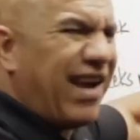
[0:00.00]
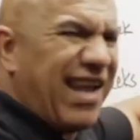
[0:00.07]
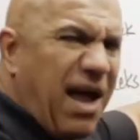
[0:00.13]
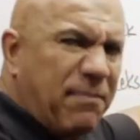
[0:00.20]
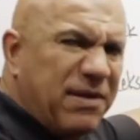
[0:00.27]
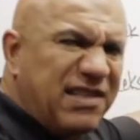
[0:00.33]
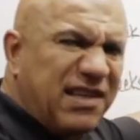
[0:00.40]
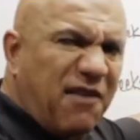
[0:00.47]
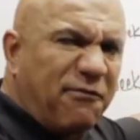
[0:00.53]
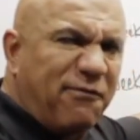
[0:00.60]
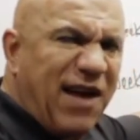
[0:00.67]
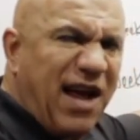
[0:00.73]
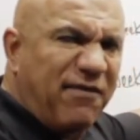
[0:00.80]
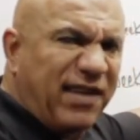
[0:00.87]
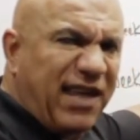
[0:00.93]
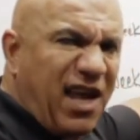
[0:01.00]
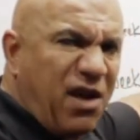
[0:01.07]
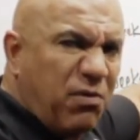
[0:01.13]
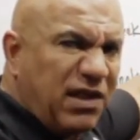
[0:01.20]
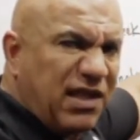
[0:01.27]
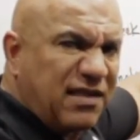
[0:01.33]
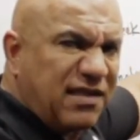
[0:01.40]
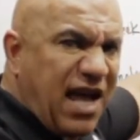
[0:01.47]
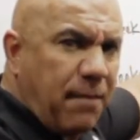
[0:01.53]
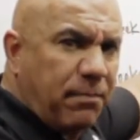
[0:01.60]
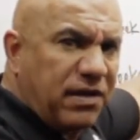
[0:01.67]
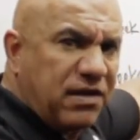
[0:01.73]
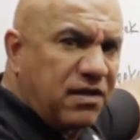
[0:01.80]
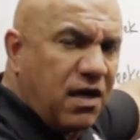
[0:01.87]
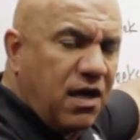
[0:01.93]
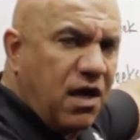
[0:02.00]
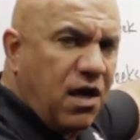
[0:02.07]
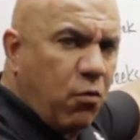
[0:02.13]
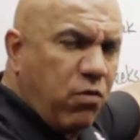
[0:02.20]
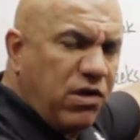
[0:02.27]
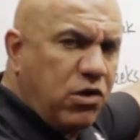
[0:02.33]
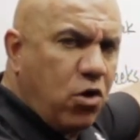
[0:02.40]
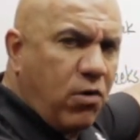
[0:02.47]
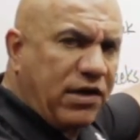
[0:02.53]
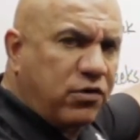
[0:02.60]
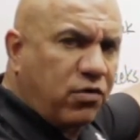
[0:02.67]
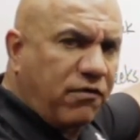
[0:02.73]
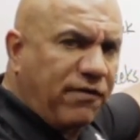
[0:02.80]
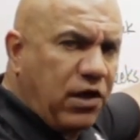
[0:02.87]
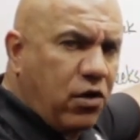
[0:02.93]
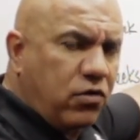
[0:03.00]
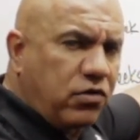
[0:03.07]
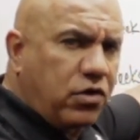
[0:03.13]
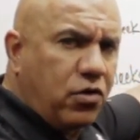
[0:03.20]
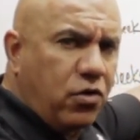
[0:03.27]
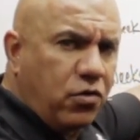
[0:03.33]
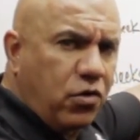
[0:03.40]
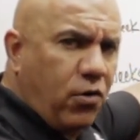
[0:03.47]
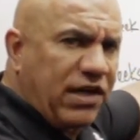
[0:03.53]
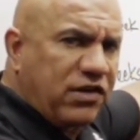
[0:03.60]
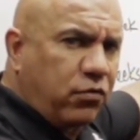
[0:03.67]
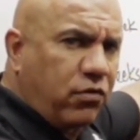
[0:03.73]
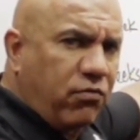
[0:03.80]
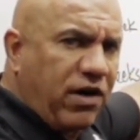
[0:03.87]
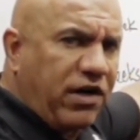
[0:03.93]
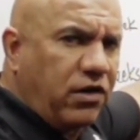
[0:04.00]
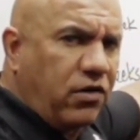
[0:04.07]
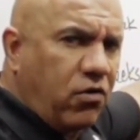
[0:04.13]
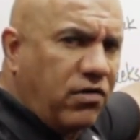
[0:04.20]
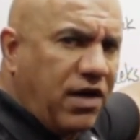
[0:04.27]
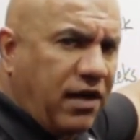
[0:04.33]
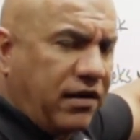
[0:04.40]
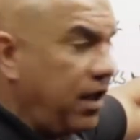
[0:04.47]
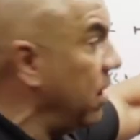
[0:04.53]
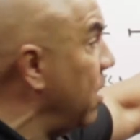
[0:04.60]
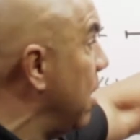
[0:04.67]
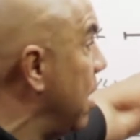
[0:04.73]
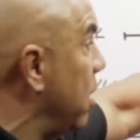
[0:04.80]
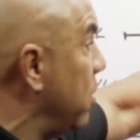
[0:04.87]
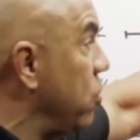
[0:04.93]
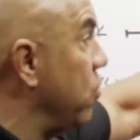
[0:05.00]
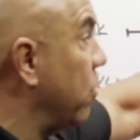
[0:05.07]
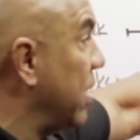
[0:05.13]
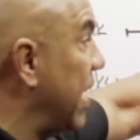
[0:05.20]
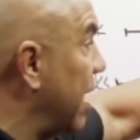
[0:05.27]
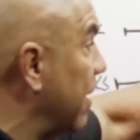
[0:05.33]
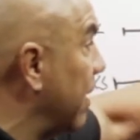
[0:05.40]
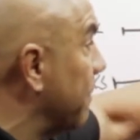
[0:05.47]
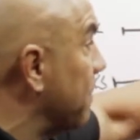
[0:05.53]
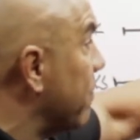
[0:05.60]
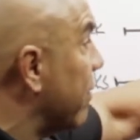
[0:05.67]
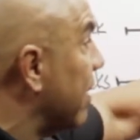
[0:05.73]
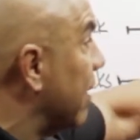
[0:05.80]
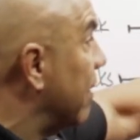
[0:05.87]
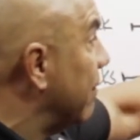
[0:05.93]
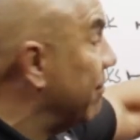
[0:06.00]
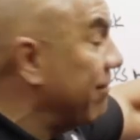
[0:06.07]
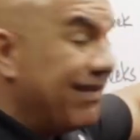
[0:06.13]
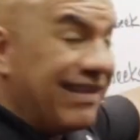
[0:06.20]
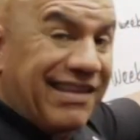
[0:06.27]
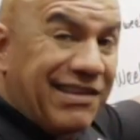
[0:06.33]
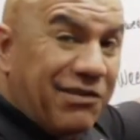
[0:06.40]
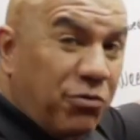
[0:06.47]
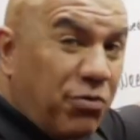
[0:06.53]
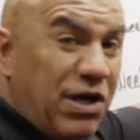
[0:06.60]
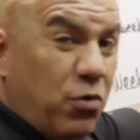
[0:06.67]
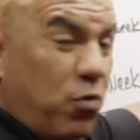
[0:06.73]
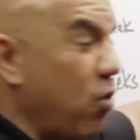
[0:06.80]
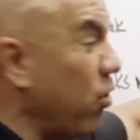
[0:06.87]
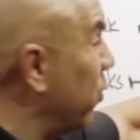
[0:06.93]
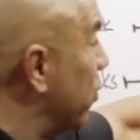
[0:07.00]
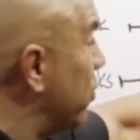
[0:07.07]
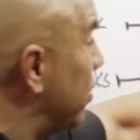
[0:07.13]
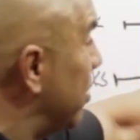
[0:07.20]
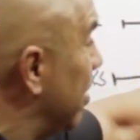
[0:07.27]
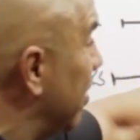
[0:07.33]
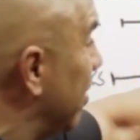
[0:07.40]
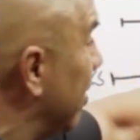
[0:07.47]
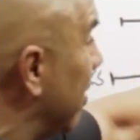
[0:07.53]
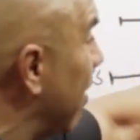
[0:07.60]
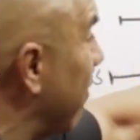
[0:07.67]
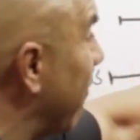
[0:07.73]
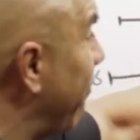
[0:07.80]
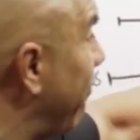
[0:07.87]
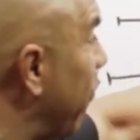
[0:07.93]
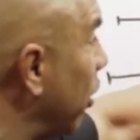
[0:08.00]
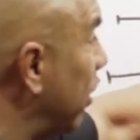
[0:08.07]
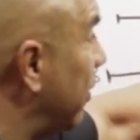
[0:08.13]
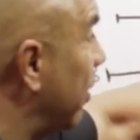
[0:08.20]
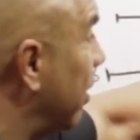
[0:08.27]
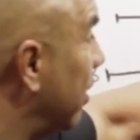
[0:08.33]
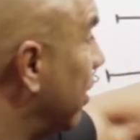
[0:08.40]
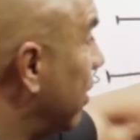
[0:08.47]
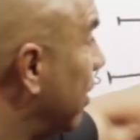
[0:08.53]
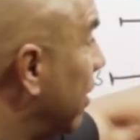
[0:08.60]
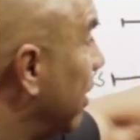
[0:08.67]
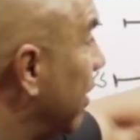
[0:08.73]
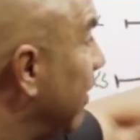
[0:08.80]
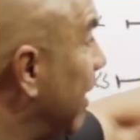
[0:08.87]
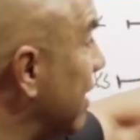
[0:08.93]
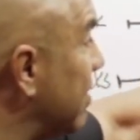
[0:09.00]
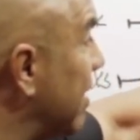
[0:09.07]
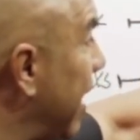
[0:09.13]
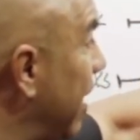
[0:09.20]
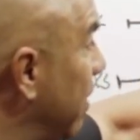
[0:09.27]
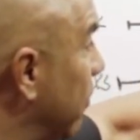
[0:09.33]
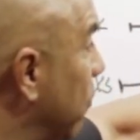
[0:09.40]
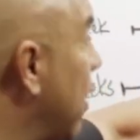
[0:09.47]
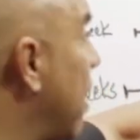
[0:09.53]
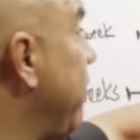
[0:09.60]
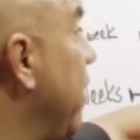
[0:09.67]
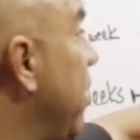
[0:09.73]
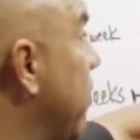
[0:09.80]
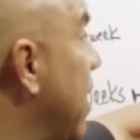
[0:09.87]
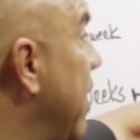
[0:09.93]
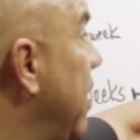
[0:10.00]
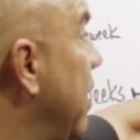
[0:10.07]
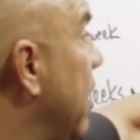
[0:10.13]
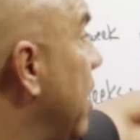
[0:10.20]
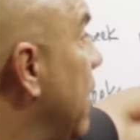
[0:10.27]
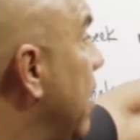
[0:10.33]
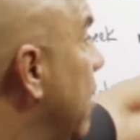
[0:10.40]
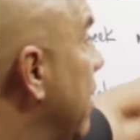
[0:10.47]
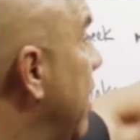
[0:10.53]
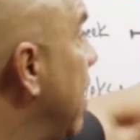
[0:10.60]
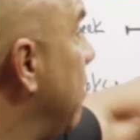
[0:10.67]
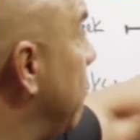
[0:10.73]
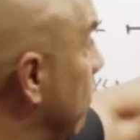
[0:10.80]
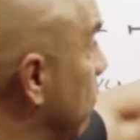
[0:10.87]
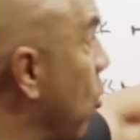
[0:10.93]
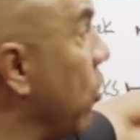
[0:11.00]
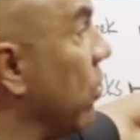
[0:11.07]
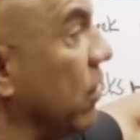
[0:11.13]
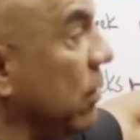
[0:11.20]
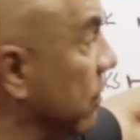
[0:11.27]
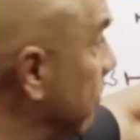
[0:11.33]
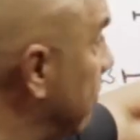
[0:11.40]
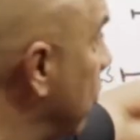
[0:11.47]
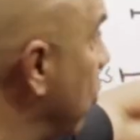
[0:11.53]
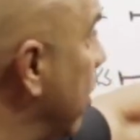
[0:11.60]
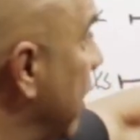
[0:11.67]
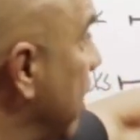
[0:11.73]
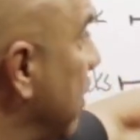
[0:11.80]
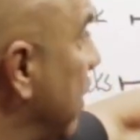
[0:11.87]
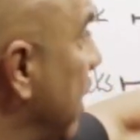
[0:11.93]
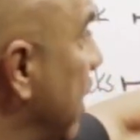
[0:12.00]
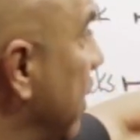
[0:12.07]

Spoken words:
happens in a 5K when this happens? With no extra VO2, no extra running, no nothing. You're getting 3/4 of a foot, let's say, roughly, right? Yeah, more than